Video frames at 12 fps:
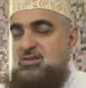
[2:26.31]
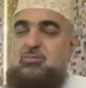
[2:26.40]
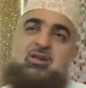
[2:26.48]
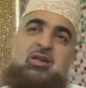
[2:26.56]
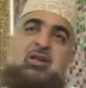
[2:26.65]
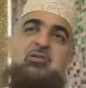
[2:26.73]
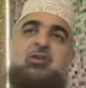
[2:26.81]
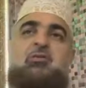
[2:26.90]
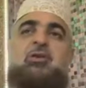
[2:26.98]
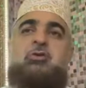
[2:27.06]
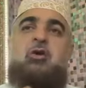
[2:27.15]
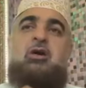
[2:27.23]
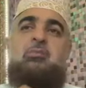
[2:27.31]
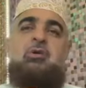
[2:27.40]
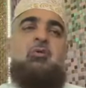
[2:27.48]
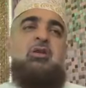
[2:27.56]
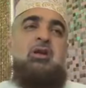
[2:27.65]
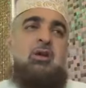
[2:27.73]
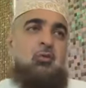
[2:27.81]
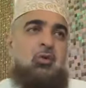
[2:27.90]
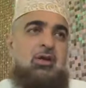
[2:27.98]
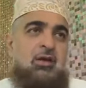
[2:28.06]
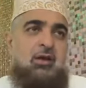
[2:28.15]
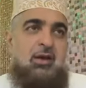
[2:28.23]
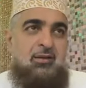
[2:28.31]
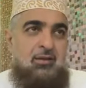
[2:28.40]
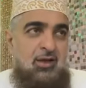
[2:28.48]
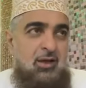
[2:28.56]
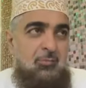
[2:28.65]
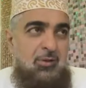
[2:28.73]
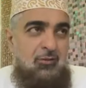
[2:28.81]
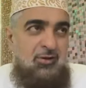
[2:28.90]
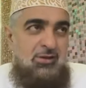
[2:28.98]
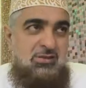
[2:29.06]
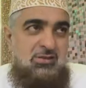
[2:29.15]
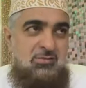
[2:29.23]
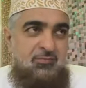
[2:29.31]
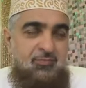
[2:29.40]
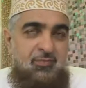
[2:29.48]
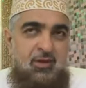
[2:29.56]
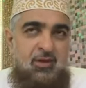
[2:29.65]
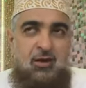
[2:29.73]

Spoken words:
Similarly, when we talk about the Awliya and their powers,